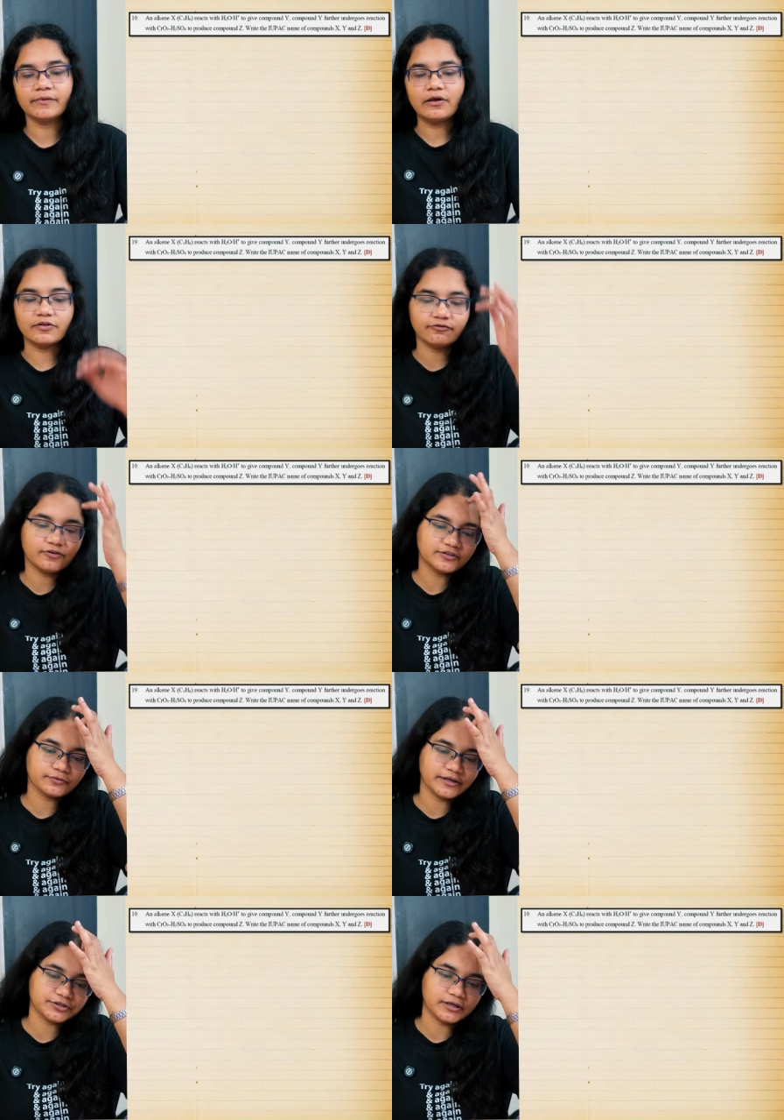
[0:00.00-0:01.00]
The first
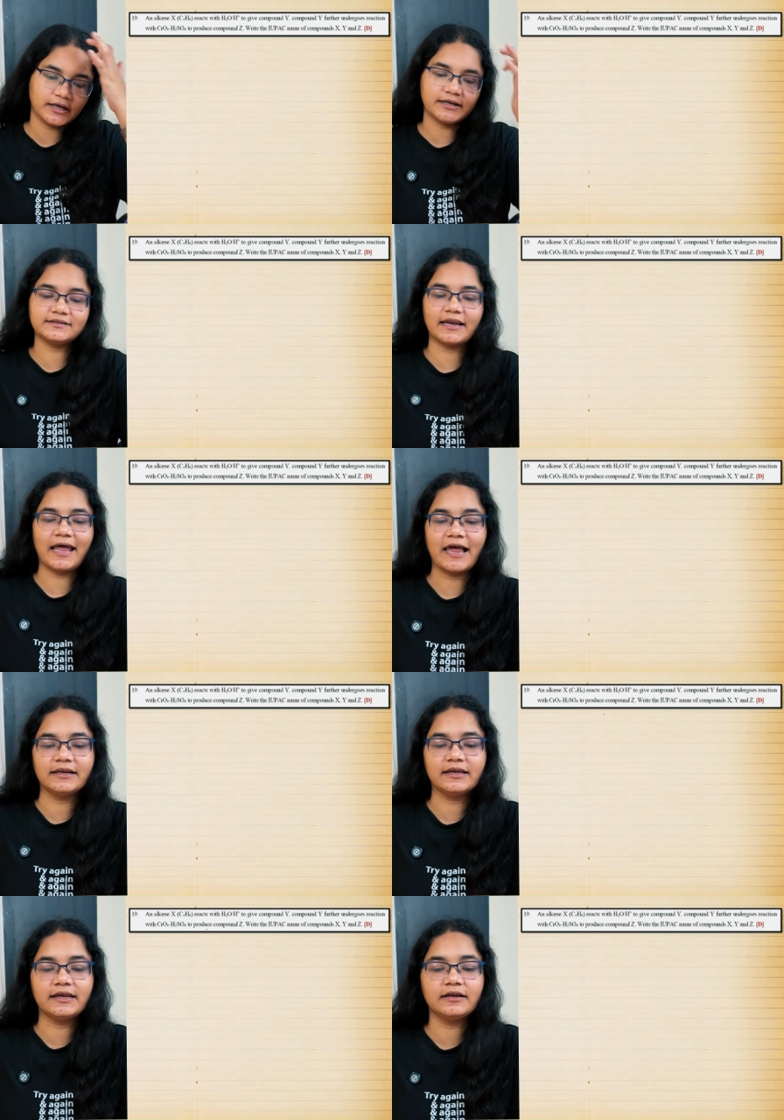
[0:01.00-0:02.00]
question here is an
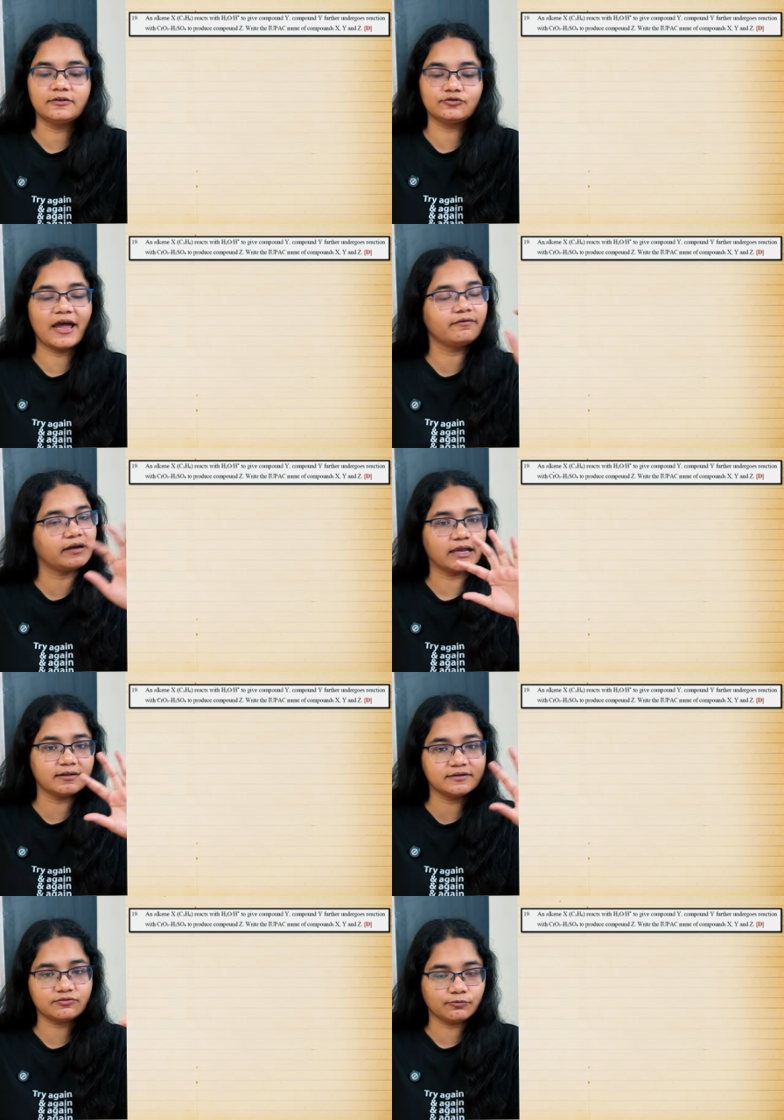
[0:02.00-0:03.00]
alkene. So I have taken
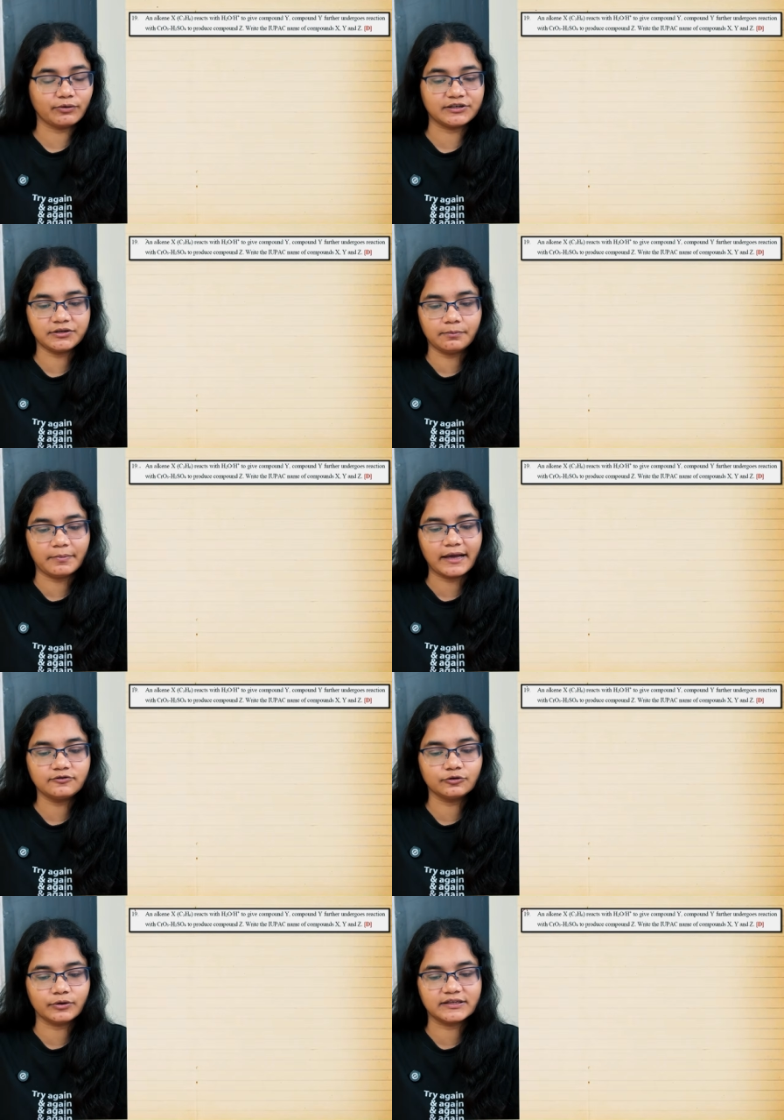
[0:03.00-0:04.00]
this from question bank,
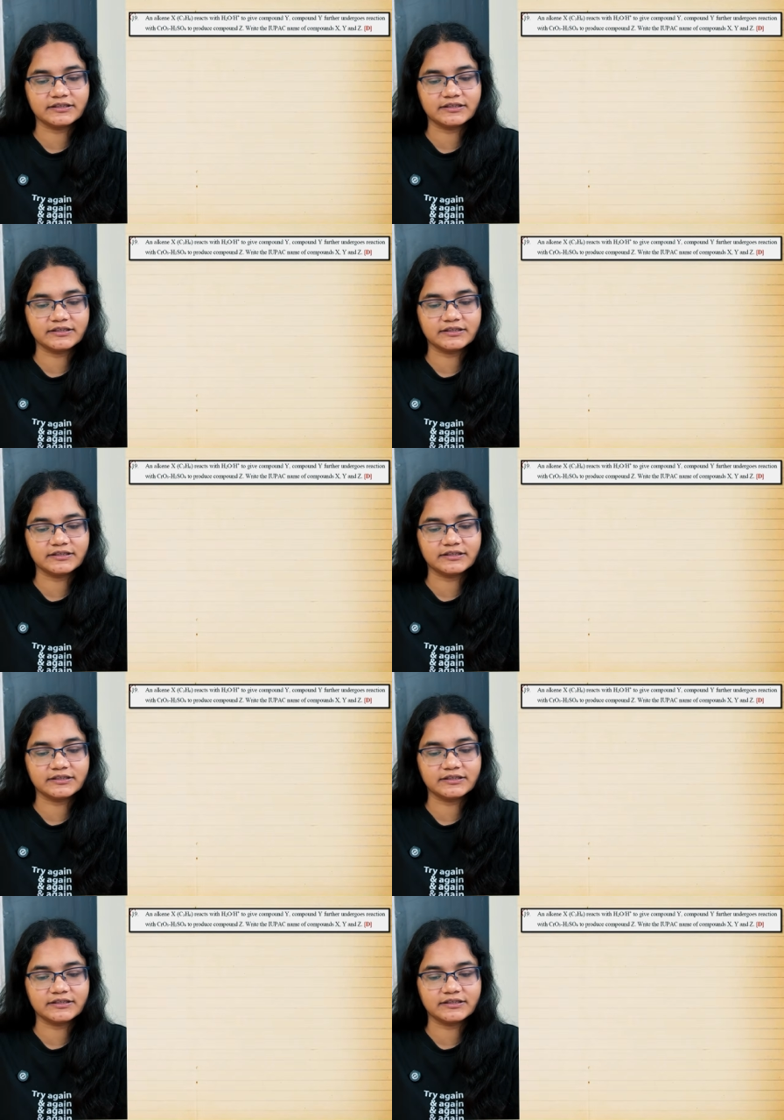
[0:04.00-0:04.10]
so you can